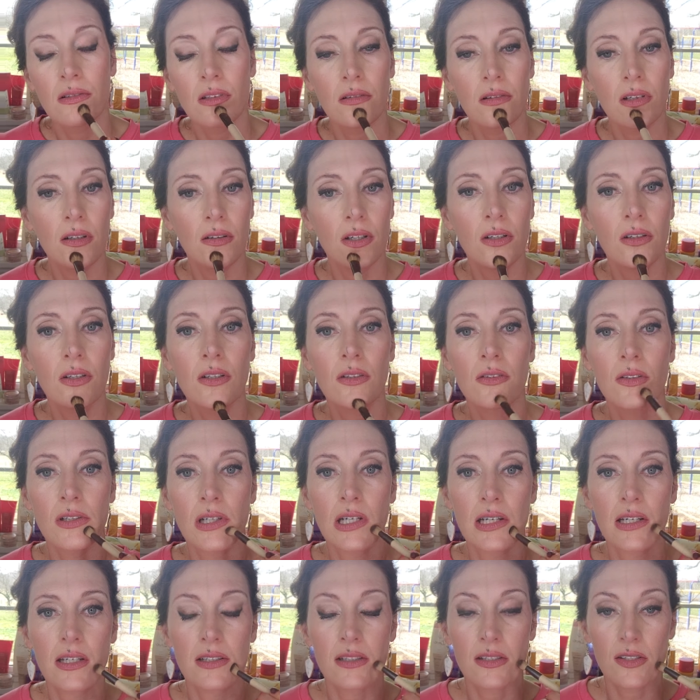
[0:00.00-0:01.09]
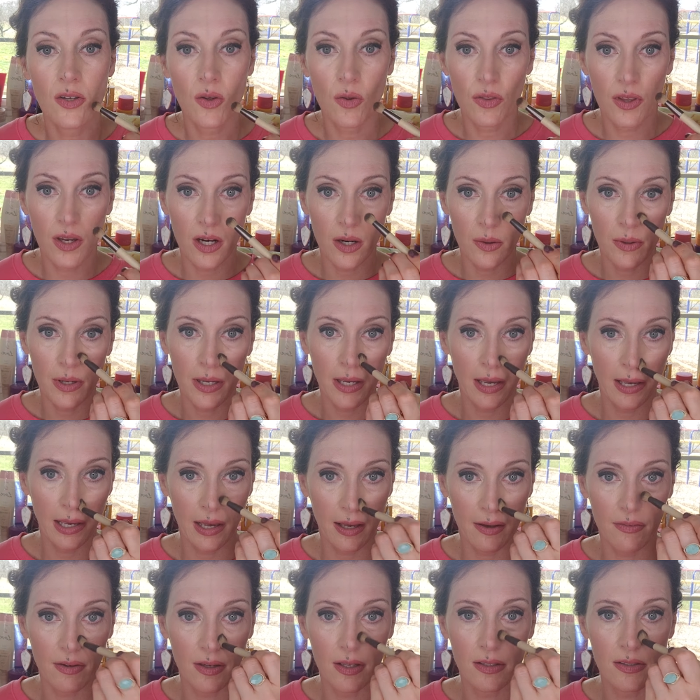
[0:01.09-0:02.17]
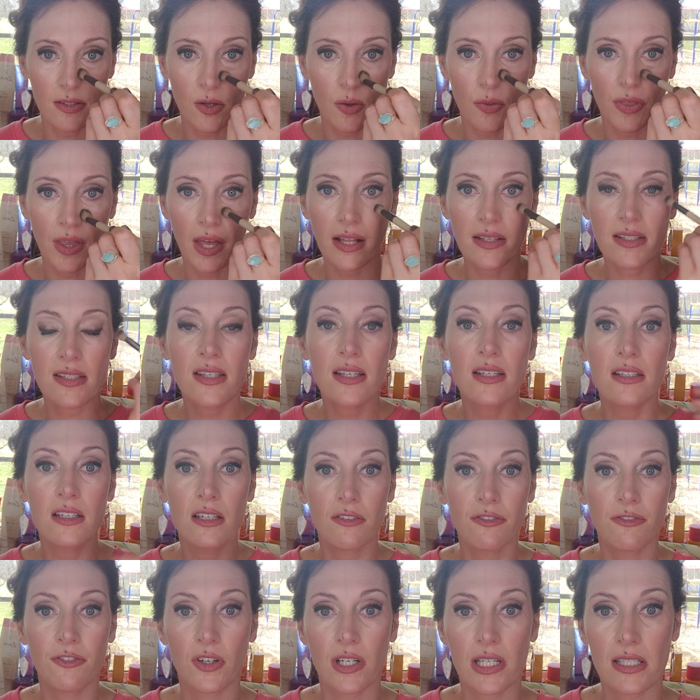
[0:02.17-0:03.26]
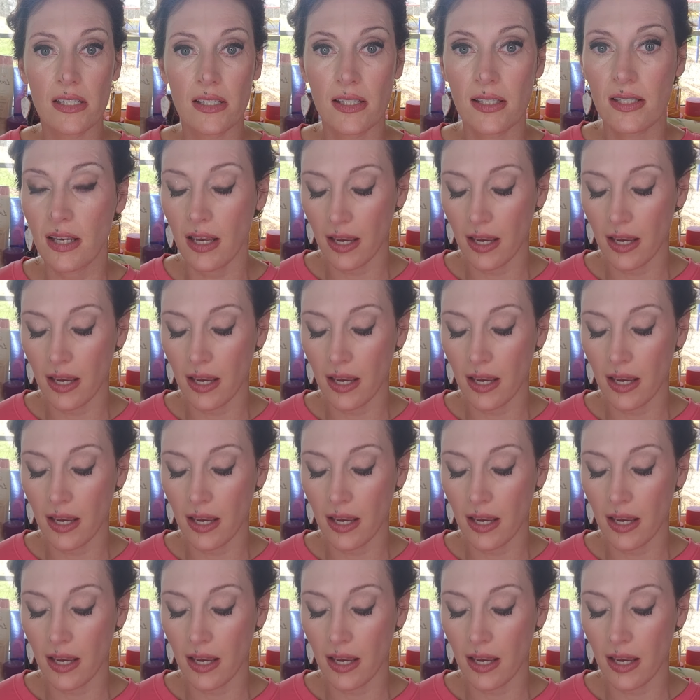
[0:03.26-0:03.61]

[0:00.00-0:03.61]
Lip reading: All right, so there we have it. So that's the difference.